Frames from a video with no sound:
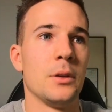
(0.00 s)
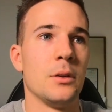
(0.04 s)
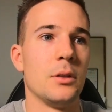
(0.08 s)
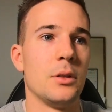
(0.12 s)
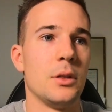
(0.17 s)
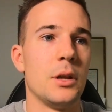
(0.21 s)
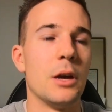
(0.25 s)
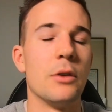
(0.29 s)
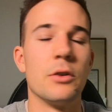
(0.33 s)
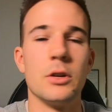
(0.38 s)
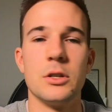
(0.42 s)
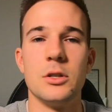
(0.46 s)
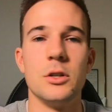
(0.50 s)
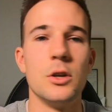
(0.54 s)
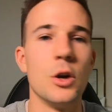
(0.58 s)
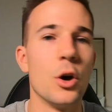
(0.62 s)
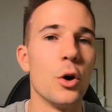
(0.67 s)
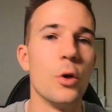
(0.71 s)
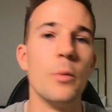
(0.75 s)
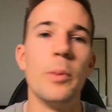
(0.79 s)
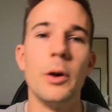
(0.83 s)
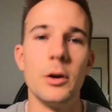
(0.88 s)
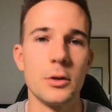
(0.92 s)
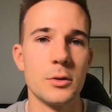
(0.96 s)
there is
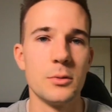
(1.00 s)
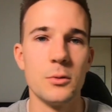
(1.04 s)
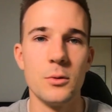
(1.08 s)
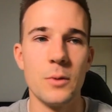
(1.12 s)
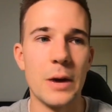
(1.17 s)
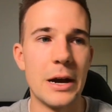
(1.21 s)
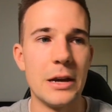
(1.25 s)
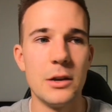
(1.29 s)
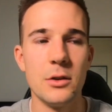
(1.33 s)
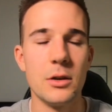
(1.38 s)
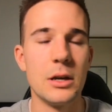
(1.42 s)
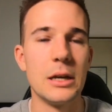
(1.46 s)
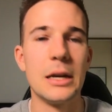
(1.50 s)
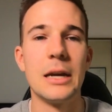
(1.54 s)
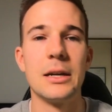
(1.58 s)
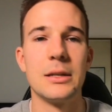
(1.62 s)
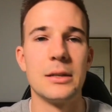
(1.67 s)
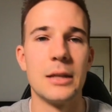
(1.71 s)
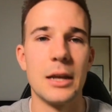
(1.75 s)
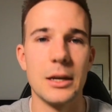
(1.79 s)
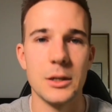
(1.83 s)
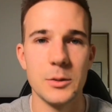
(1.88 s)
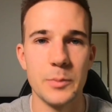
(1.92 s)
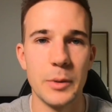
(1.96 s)
no possible way you can get to
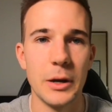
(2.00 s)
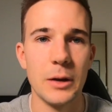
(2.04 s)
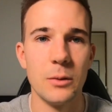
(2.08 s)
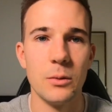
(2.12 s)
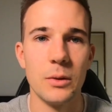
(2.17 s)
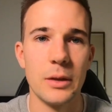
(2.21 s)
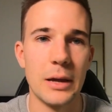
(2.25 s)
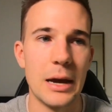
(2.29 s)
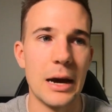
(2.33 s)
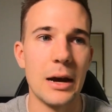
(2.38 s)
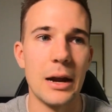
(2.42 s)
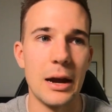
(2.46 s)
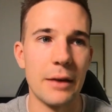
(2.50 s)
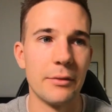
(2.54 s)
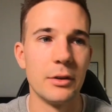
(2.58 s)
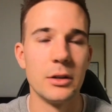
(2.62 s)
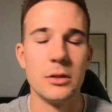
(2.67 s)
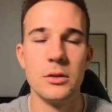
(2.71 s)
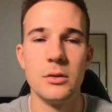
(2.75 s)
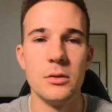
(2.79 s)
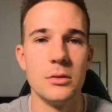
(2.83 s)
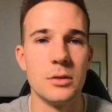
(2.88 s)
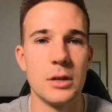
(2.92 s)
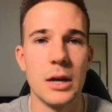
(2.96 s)
that speed without having
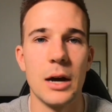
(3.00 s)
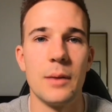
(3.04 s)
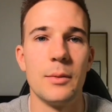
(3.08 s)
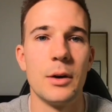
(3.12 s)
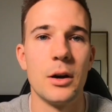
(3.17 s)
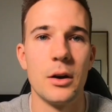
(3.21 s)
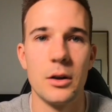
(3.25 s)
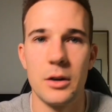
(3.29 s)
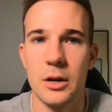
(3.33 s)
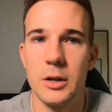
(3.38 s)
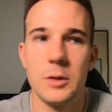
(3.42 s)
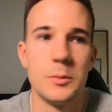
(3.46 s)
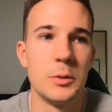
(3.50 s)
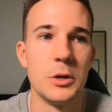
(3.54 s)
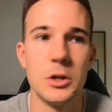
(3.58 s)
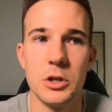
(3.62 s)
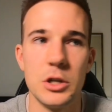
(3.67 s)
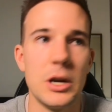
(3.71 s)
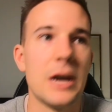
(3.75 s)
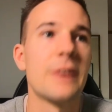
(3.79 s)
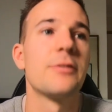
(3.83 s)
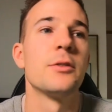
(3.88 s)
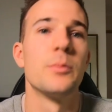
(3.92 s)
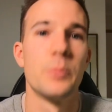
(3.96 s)
to use carbohydrates because
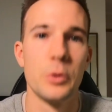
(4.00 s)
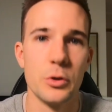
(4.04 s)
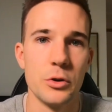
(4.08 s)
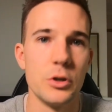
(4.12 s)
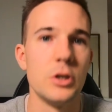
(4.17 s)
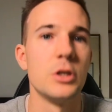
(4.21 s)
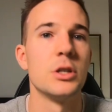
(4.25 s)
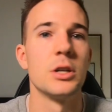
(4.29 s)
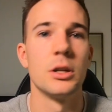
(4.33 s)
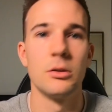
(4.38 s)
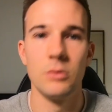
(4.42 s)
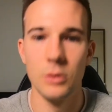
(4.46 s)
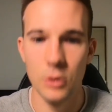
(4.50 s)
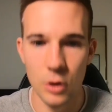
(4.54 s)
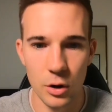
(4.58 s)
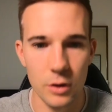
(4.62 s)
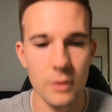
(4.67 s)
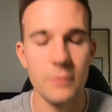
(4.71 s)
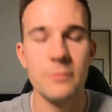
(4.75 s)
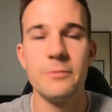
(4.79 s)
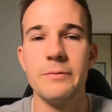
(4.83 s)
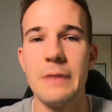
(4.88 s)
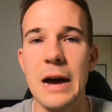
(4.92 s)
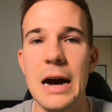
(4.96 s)
you have to produce a lot of
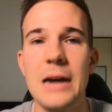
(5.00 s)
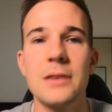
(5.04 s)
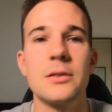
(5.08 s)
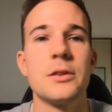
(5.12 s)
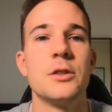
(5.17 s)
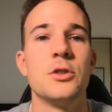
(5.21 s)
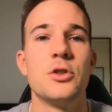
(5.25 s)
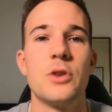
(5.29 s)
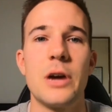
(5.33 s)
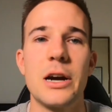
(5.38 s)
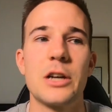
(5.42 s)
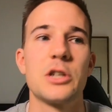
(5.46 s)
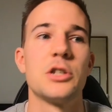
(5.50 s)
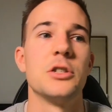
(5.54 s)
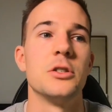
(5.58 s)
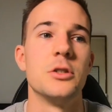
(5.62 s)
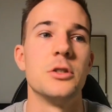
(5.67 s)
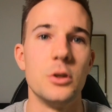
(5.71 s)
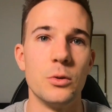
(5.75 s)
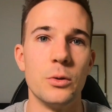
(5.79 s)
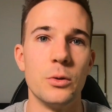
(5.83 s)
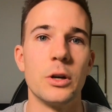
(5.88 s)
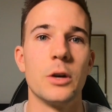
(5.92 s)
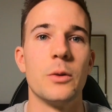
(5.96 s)
fast contractions,
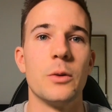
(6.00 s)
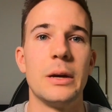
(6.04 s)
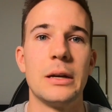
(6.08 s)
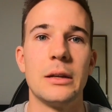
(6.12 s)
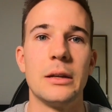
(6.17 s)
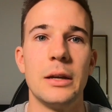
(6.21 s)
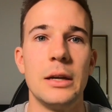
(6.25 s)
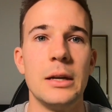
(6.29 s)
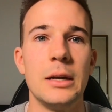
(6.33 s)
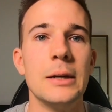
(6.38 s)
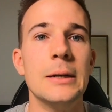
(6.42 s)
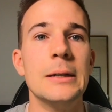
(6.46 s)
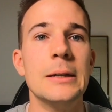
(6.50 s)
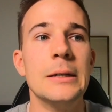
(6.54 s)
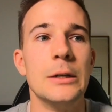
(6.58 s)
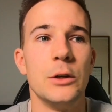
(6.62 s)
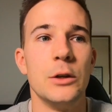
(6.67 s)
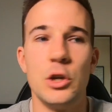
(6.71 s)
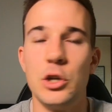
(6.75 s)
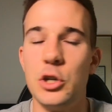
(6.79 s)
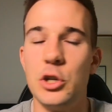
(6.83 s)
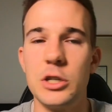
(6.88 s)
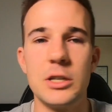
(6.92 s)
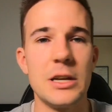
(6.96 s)
do it quickly.
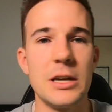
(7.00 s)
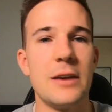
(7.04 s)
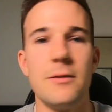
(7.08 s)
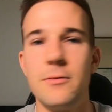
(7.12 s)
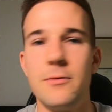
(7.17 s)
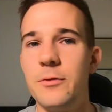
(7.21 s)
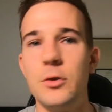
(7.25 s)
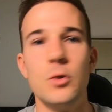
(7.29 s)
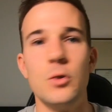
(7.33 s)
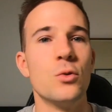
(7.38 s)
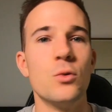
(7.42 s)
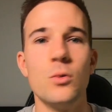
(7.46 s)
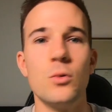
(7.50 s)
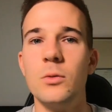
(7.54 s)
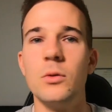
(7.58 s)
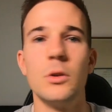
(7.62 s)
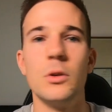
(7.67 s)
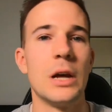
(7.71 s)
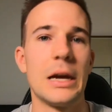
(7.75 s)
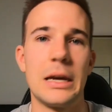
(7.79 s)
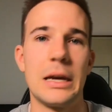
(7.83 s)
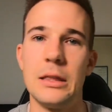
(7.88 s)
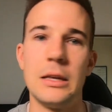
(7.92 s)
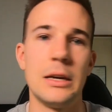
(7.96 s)
You just need fuel
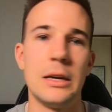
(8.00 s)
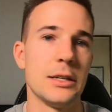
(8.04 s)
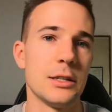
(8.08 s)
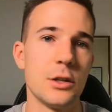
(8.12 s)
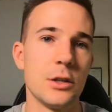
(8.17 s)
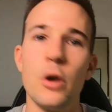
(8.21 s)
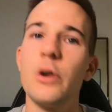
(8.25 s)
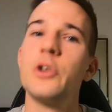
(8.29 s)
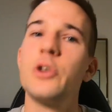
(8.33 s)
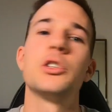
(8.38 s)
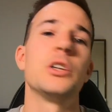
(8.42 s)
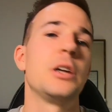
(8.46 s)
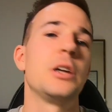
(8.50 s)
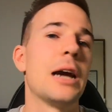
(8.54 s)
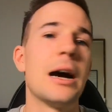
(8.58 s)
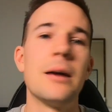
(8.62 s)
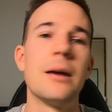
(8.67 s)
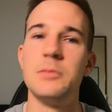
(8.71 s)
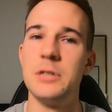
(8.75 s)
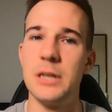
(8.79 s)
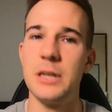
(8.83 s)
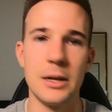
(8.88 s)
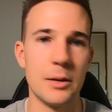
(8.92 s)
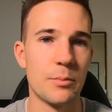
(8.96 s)
like this. Oxygen
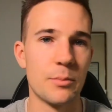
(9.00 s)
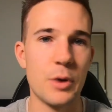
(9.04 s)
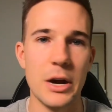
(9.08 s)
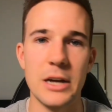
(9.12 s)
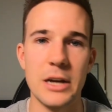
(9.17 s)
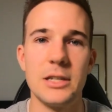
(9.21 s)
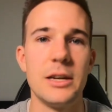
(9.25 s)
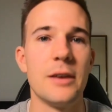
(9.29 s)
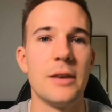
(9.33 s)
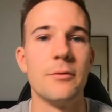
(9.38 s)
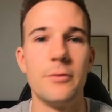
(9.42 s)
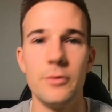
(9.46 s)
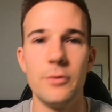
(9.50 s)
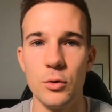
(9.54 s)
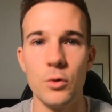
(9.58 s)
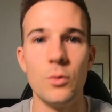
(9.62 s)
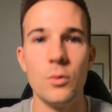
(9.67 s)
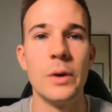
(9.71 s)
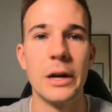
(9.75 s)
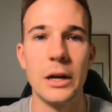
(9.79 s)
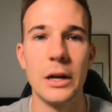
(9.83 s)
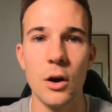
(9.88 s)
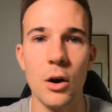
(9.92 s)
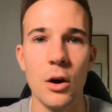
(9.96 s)
comes in, it breaks down fuel,
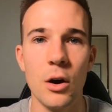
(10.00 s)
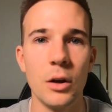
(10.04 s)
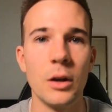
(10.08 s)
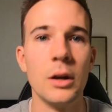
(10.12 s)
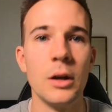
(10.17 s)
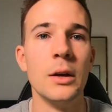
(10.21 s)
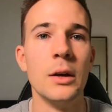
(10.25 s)
we're gone.